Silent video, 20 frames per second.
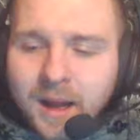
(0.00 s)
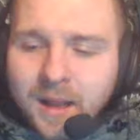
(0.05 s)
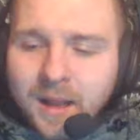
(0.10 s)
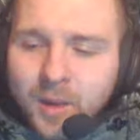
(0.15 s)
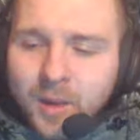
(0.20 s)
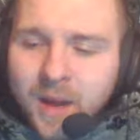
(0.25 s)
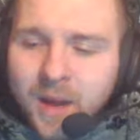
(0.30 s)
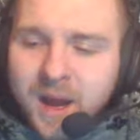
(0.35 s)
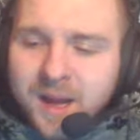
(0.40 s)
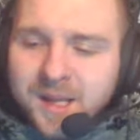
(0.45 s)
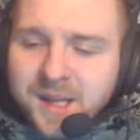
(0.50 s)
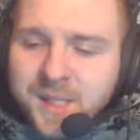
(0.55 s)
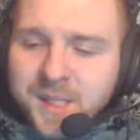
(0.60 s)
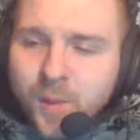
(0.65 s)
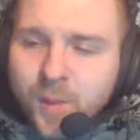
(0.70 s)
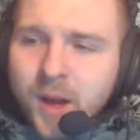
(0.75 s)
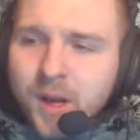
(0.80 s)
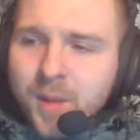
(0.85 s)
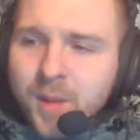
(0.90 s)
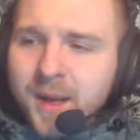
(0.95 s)
Hello guys, so
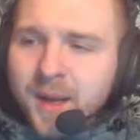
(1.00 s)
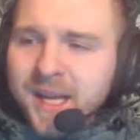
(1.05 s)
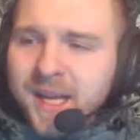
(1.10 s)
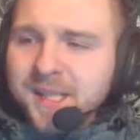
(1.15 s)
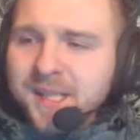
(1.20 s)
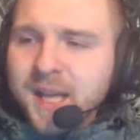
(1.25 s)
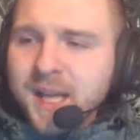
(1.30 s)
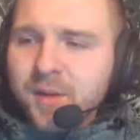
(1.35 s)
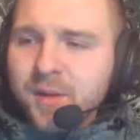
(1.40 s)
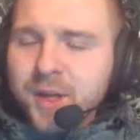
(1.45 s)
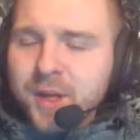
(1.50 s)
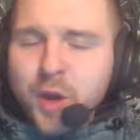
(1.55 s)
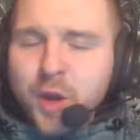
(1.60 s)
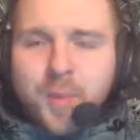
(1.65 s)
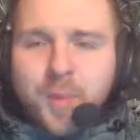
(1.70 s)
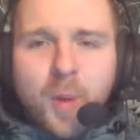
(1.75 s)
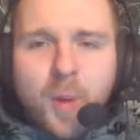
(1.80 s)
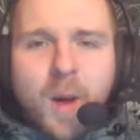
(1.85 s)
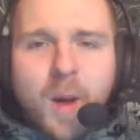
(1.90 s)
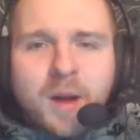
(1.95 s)
welcome, my name is Arron
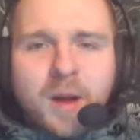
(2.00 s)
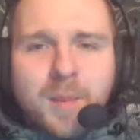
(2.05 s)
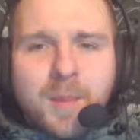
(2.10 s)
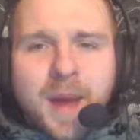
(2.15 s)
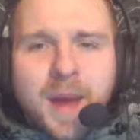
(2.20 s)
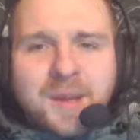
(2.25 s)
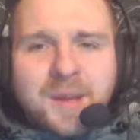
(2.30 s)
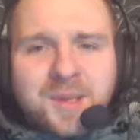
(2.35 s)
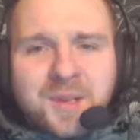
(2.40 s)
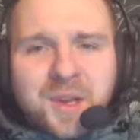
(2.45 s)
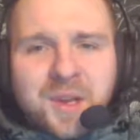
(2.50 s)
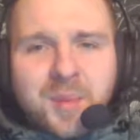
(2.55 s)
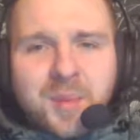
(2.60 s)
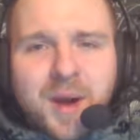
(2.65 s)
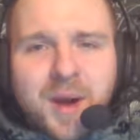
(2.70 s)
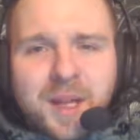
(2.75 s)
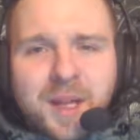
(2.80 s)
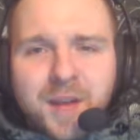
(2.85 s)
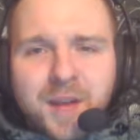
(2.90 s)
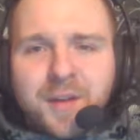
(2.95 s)
Cooper, welcome back to another
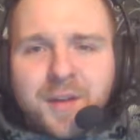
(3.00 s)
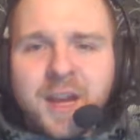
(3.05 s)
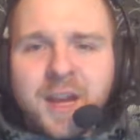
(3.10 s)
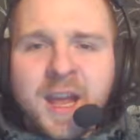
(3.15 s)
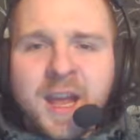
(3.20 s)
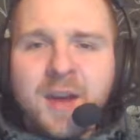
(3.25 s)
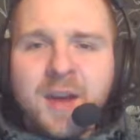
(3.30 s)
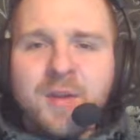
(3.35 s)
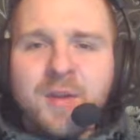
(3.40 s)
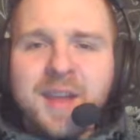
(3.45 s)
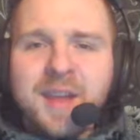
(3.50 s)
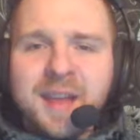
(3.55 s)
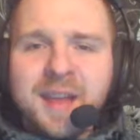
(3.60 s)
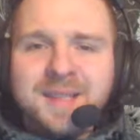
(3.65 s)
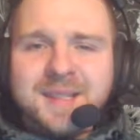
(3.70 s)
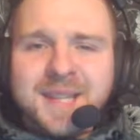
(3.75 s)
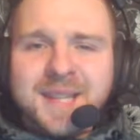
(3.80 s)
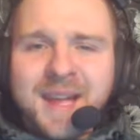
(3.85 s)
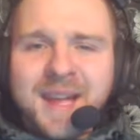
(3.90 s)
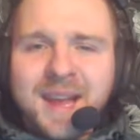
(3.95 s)
brand new video here
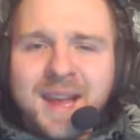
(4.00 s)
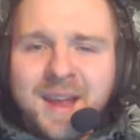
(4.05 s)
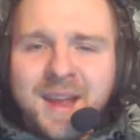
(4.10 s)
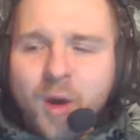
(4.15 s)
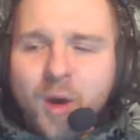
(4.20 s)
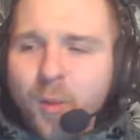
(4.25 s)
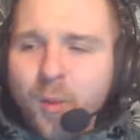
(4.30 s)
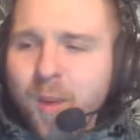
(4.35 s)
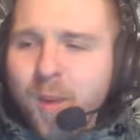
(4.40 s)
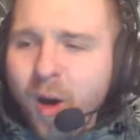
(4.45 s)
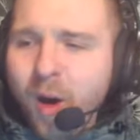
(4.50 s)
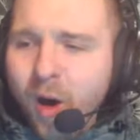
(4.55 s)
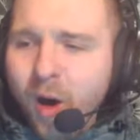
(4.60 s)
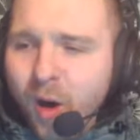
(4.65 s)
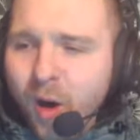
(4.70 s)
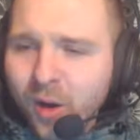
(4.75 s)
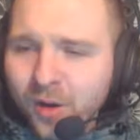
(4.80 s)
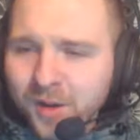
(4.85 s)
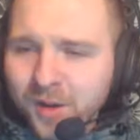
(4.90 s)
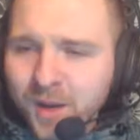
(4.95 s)
today
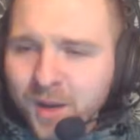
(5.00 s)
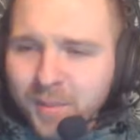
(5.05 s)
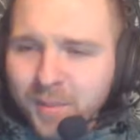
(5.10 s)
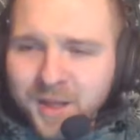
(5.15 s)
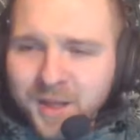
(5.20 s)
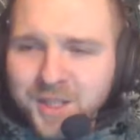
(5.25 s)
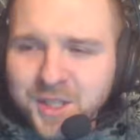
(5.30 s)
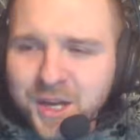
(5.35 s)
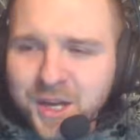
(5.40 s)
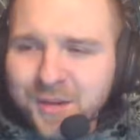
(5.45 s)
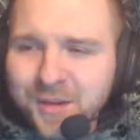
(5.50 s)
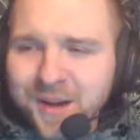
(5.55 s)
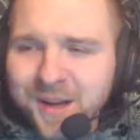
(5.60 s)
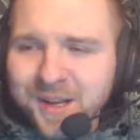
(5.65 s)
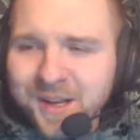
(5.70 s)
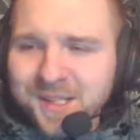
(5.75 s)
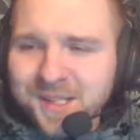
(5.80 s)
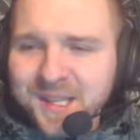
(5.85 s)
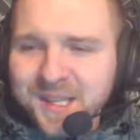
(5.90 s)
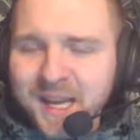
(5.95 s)
upon my channel
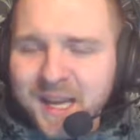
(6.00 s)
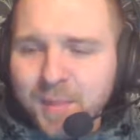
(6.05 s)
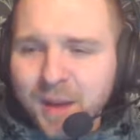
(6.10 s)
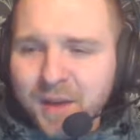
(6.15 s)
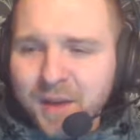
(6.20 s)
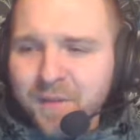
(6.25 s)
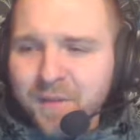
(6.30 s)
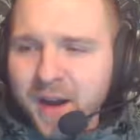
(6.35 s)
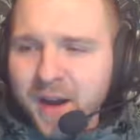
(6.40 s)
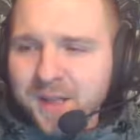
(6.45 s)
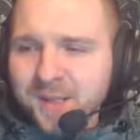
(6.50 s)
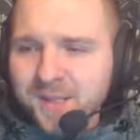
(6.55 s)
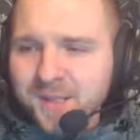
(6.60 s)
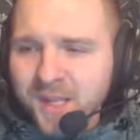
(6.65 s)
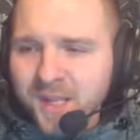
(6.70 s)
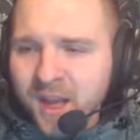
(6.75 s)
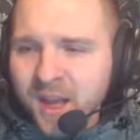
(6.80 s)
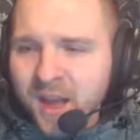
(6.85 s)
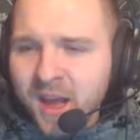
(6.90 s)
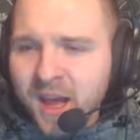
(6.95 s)
guys. Today my friends,
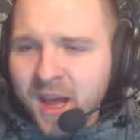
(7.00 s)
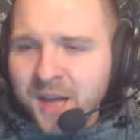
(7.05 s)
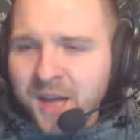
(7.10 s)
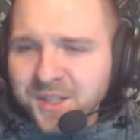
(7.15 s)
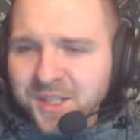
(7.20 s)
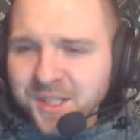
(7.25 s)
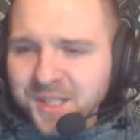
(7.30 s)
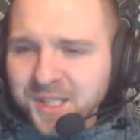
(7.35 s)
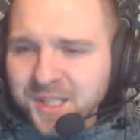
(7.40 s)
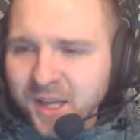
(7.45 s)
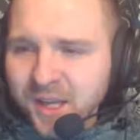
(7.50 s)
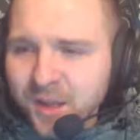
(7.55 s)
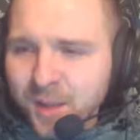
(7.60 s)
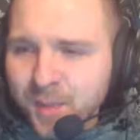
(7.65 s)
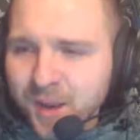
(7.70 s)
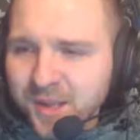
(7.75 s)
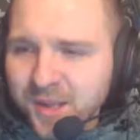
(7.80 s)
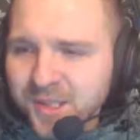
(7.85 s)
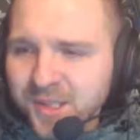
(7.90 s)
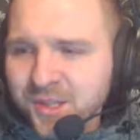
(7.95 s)
as you can see on the
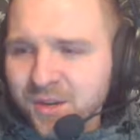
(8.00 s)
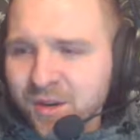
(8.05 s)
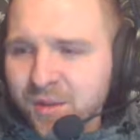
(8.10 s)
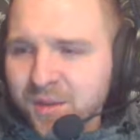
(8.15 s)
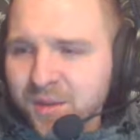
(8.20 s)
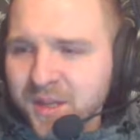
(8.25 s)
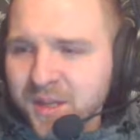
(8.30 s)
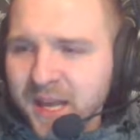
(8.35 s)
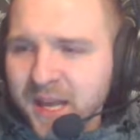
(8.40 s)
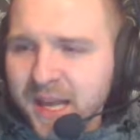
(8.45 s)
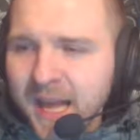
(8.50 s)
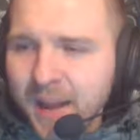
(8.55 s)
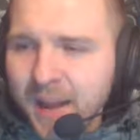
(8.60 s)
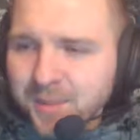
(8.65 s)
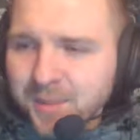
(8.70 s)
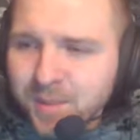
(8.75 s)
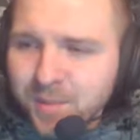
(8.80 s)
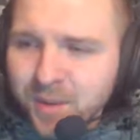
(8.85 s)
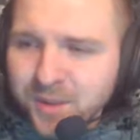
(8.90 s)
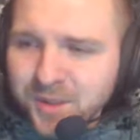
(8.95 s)
messenger of the day,
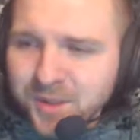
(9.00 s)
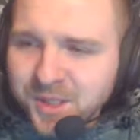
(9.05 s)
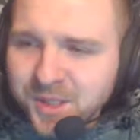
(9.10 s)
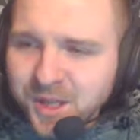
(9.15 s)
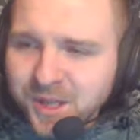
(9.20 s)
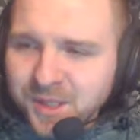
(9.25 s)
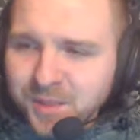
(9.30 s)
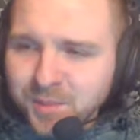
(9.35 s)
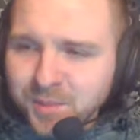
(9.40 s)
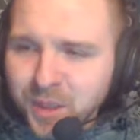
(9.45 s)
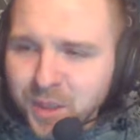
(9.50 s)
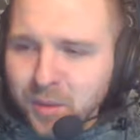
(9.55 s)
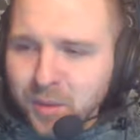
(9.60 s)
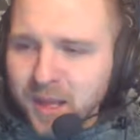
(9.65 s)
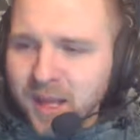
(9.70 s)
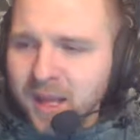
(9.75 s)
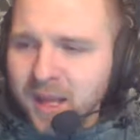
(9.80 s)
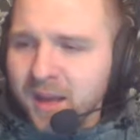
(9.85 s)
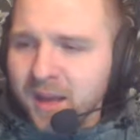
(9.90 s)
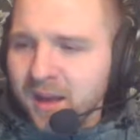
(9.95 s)
Captain Butcher's got some new
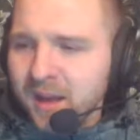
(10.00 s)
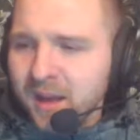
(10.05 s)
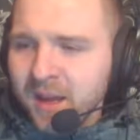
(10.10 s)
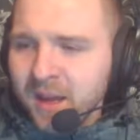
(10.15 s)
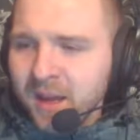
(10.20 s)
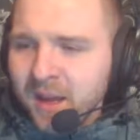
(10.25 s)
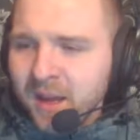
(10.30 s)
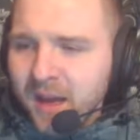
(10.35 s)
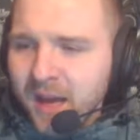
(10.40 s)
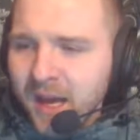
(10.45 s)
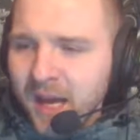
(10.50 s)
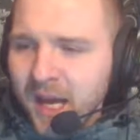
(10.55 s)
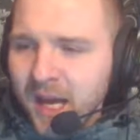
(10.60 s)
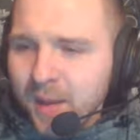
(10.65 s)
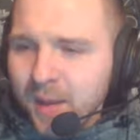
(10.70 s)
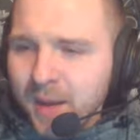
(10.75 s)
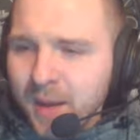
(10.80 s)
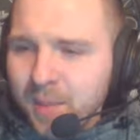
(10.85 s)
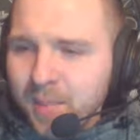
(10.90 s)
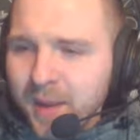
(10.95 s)
gear.
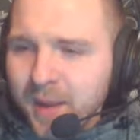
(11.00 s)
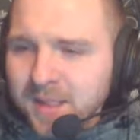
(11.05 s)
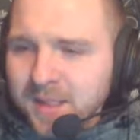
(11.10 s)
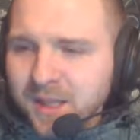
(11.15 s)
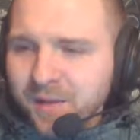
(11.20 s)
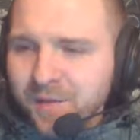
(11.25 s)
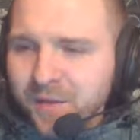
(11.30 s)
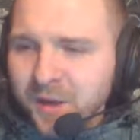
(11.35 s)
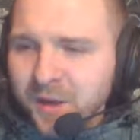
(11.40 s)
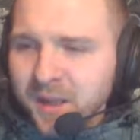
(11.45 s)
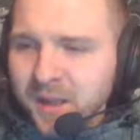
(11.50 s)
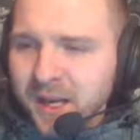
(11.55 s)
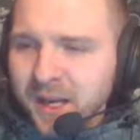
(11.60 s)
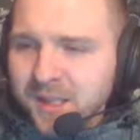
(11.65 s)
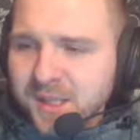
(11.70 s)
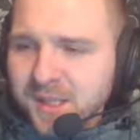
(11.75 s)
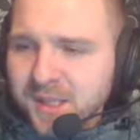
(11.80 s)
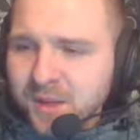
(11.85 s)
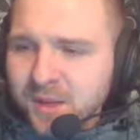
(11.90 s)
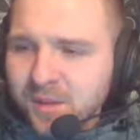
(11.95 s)
Head back to the front
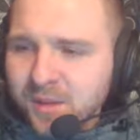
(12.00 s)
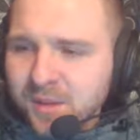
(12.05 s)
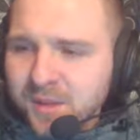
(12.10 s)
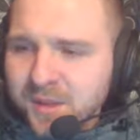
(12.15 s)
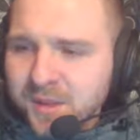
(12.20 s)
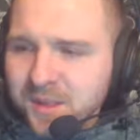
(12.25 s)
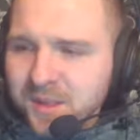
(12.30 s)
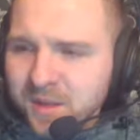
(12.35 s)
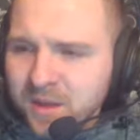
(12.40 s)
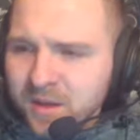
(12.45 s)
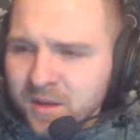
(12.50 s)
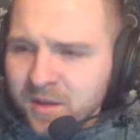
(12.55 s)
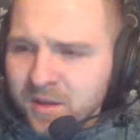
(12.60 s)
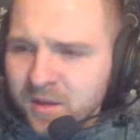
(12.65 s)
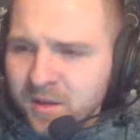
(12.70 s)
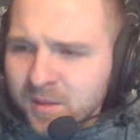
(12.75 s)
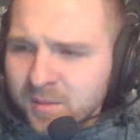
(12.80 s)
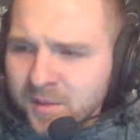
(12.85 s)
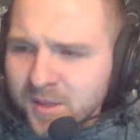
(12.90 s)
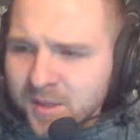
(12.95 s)
line soon,
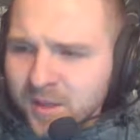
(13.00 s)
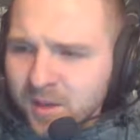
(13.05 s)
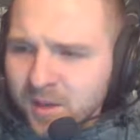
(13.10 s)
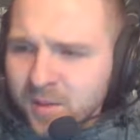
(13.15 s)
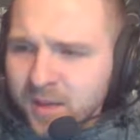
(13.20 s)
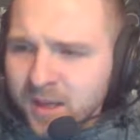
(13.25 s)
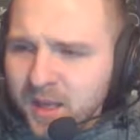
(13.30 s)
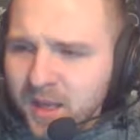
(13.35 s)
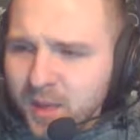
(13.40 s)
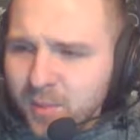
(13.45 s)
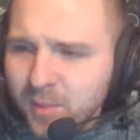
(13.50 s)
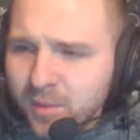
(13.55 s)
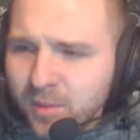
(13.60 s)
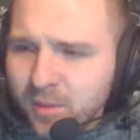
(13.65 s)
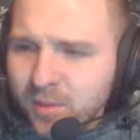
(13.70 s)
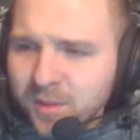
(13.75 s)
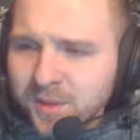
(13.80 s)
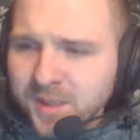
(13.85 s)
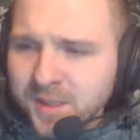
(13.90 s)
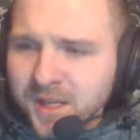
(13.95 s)
so he
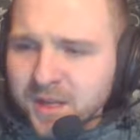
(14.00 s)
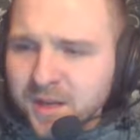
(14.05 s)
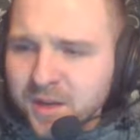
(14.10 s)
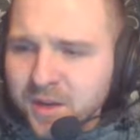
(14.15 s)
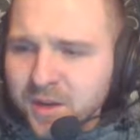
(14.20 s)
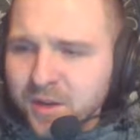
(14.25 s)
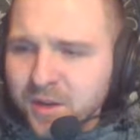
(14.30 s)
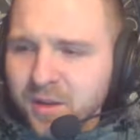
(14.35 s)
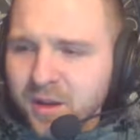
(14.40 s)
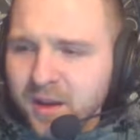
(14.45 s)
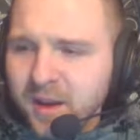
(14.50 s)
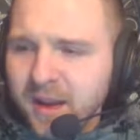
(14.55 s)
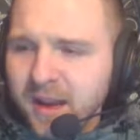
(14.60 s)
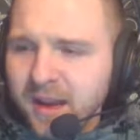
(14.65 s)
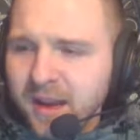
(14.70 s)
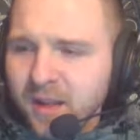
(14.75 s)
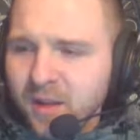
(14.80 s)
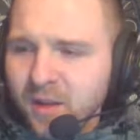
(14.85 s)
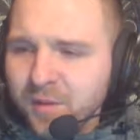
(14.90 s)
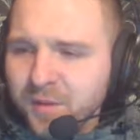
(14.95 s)
brought in another
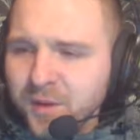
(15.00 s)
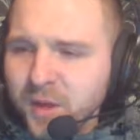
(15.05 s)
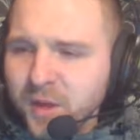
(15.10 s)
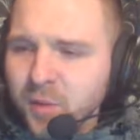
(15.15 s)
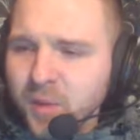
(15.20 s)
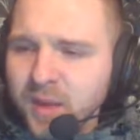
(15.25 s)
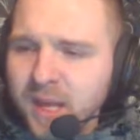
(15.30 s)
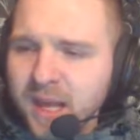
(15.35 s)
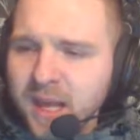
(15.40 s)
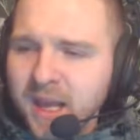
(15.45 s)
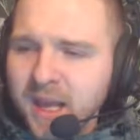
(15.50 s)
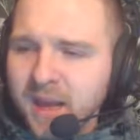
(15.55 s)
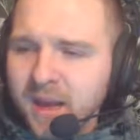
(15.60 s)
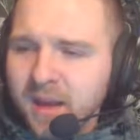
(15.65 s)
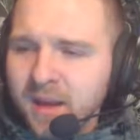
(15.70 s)
hail of new gear.